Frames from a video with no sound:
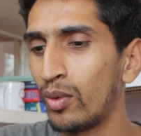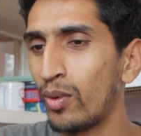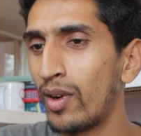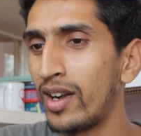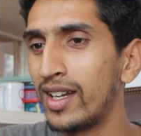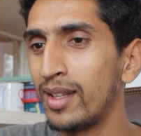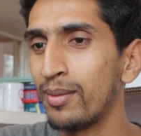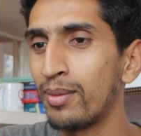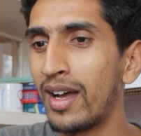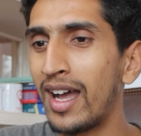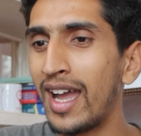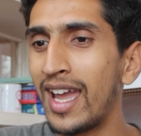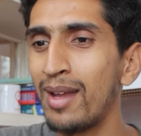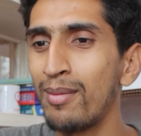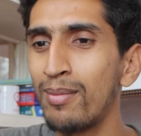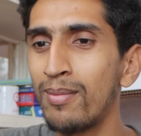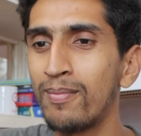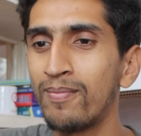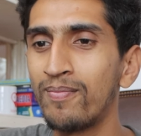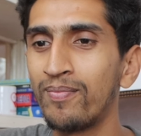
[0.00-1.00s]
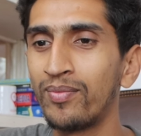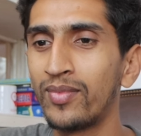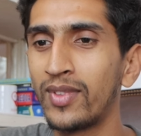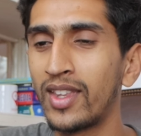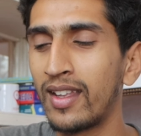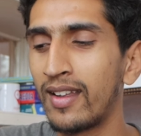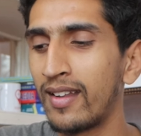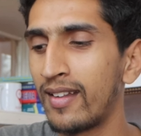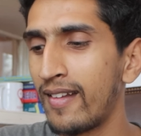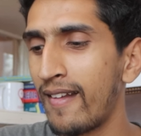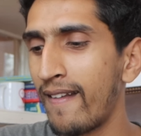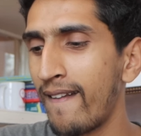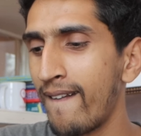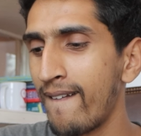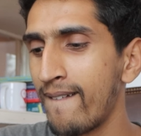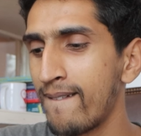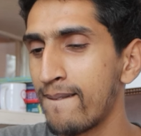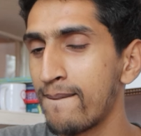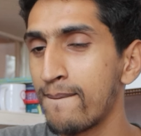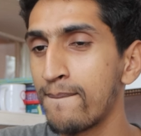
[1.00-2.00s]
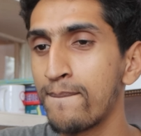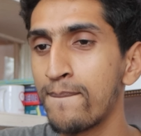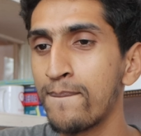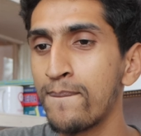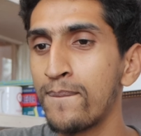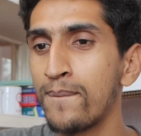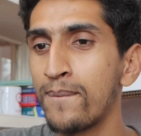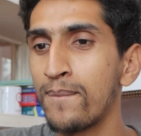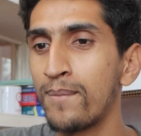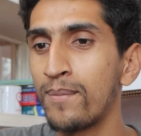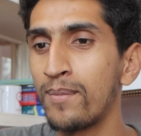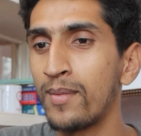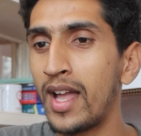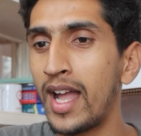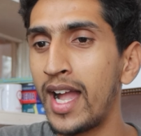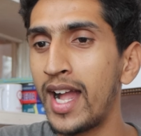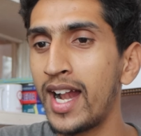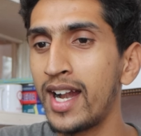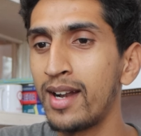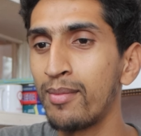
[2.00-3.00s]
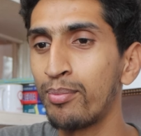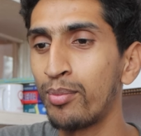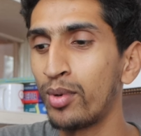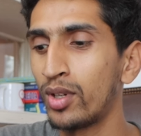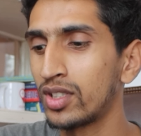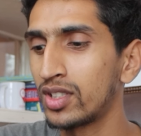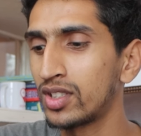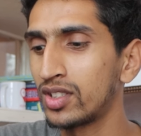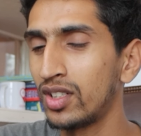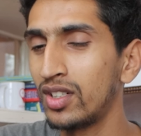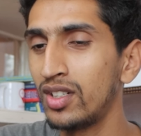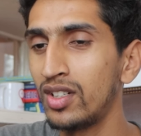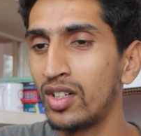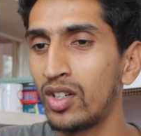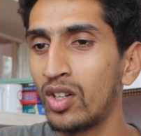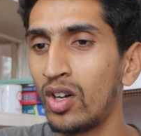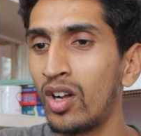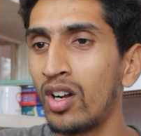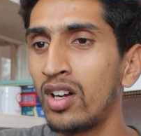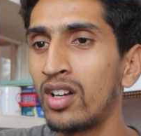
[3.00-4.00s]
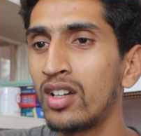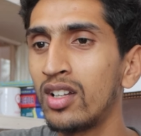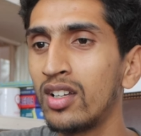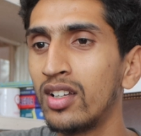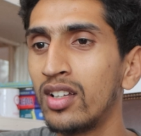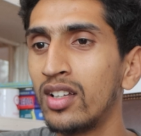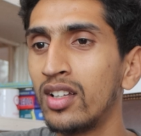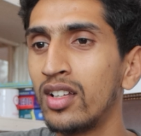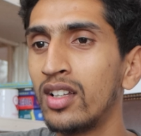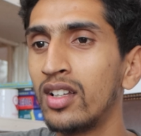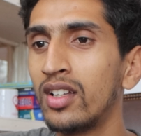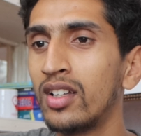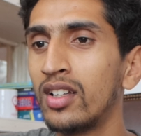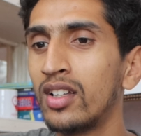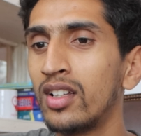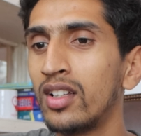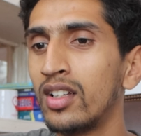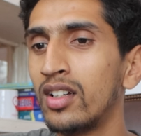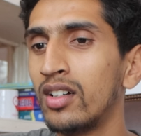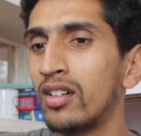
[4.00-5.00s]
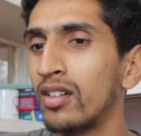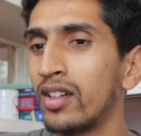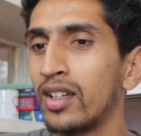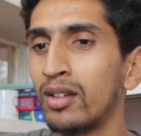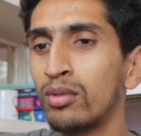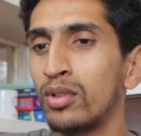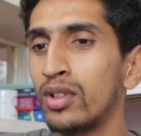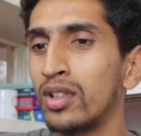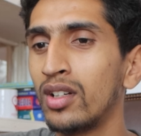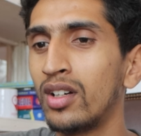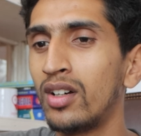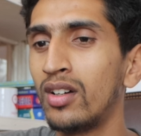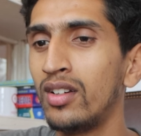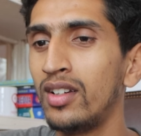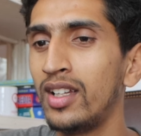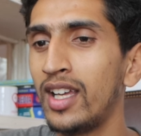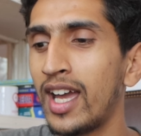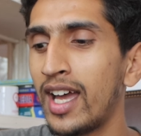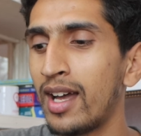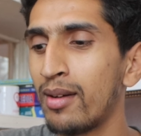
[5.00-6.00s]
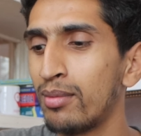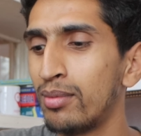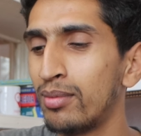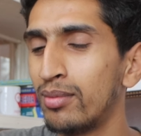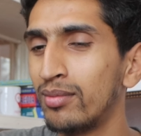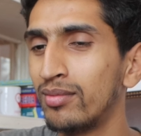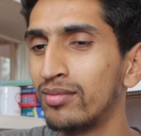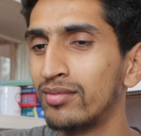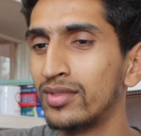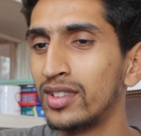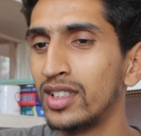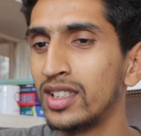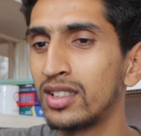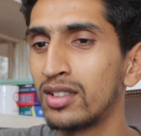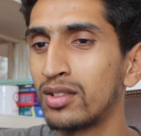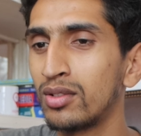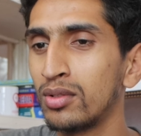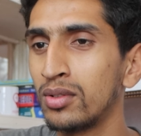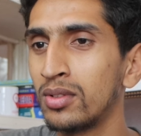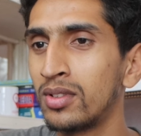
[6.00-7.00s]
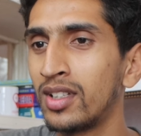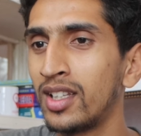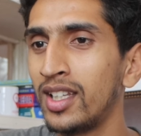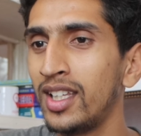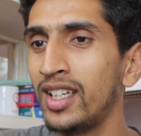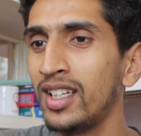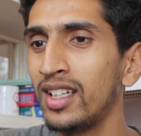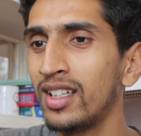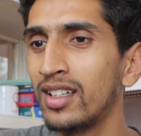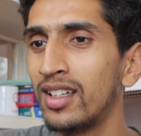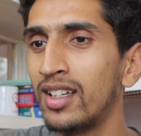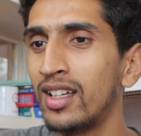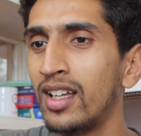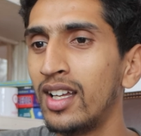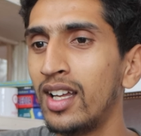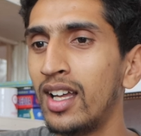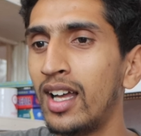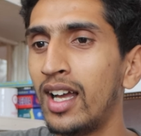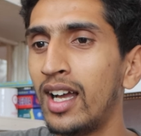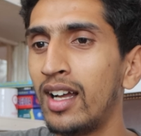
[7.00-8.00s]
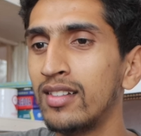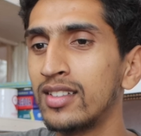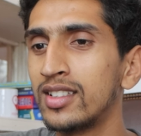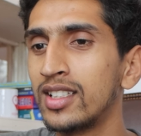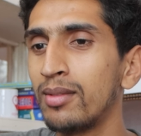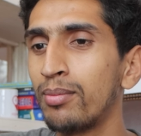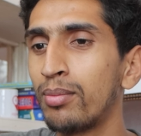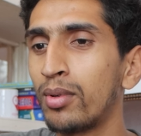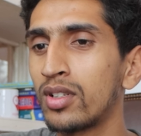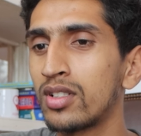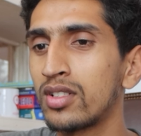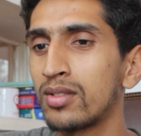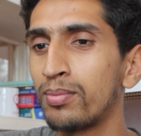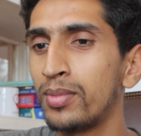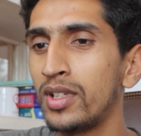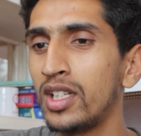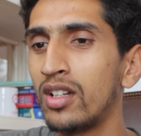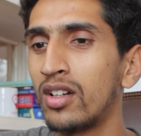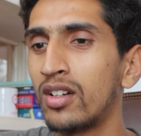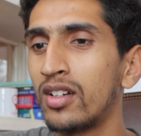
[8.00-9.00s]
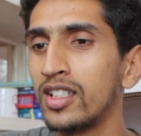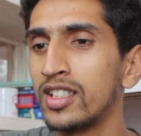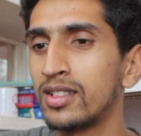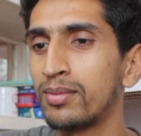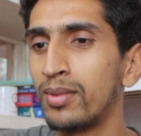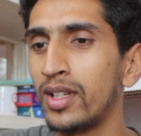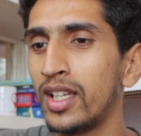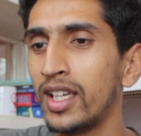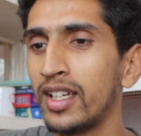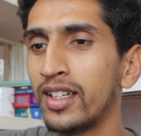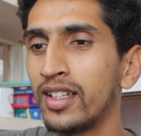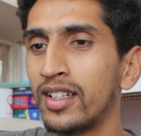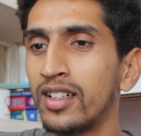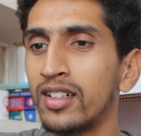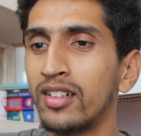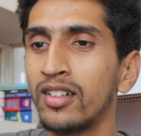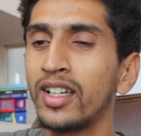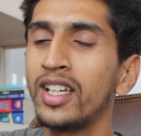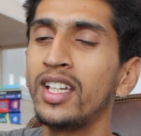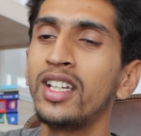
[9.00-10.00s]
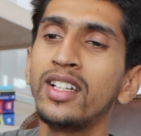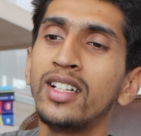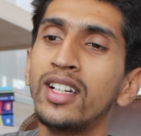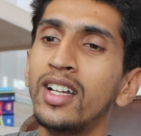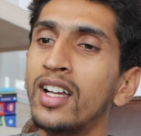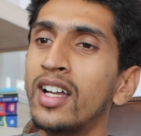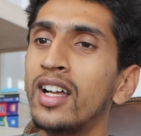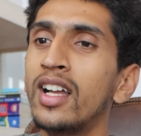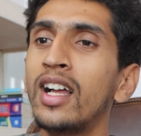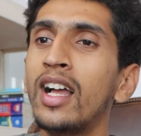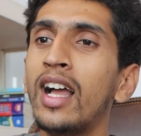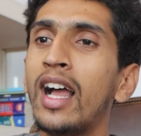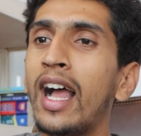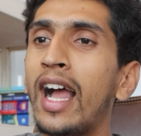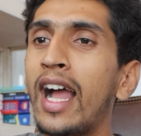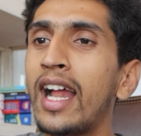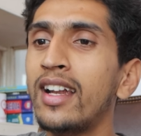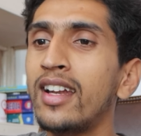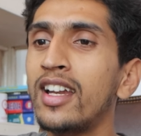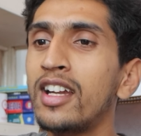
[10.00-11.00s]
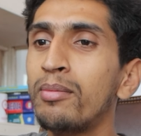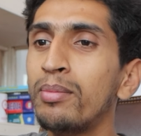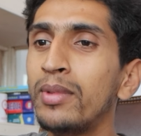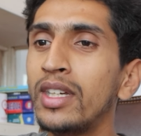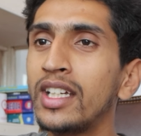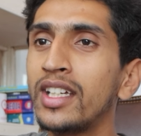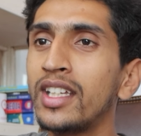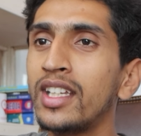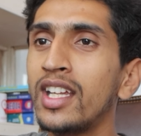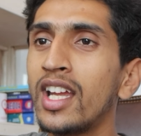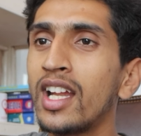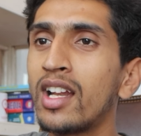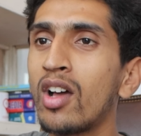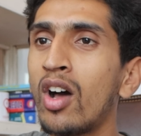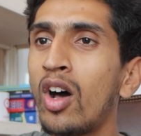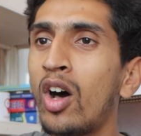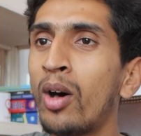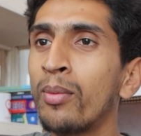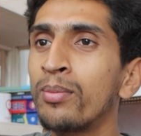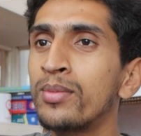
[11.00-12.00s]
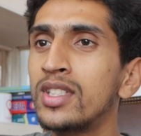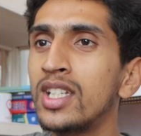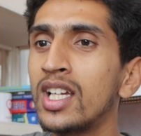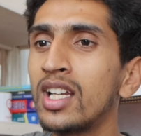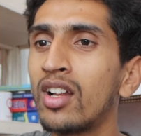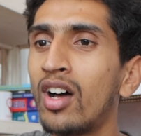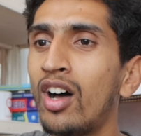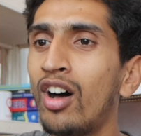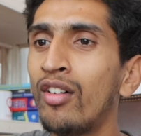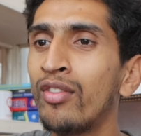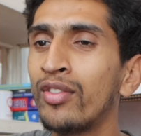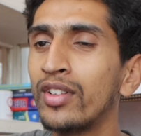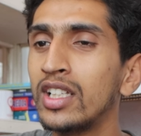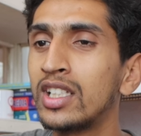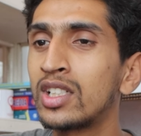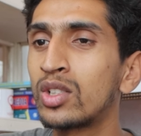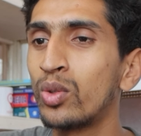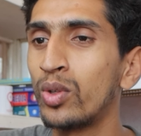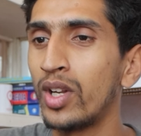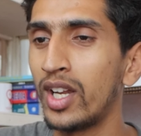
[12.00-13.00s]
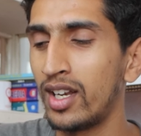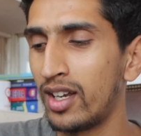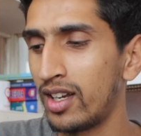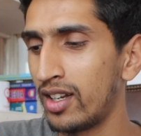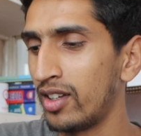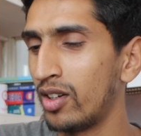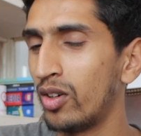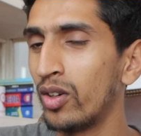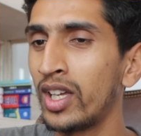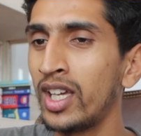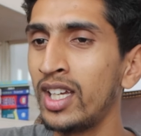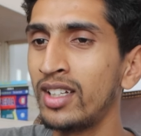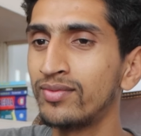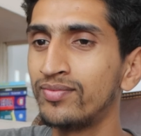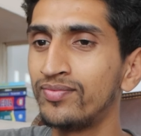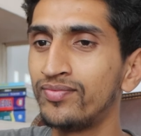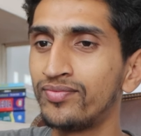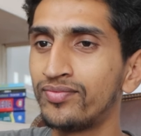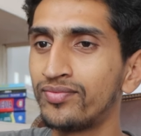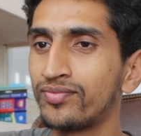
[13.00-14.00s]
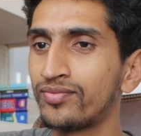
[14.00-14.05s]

25 and person dot, okay, we only have these two thing. I'll say p dot display. Okay, and let me create object of student. Okay,